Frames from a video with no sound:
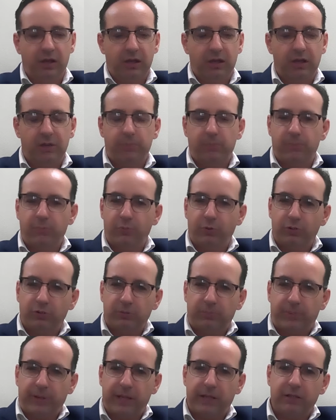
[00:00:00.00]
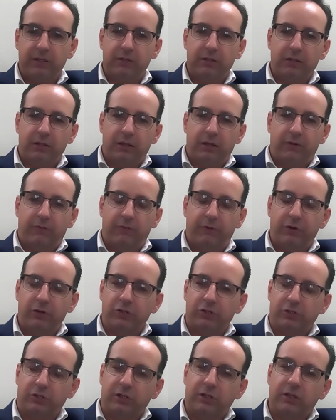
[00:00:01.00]
It will depend
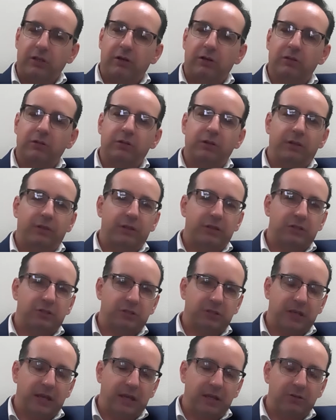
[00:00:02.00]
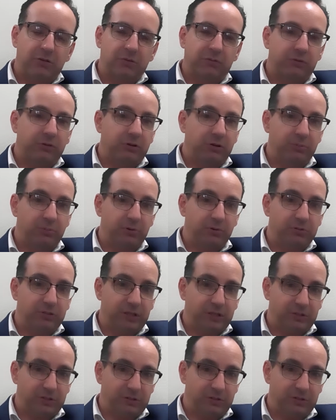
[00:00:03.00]
firstly on the stage of the criminal
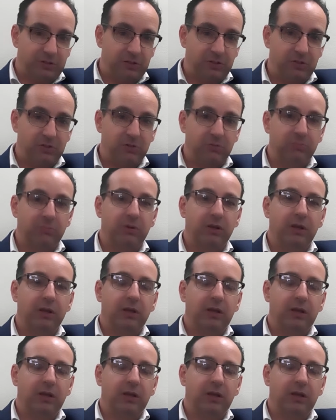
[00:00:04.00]
justice system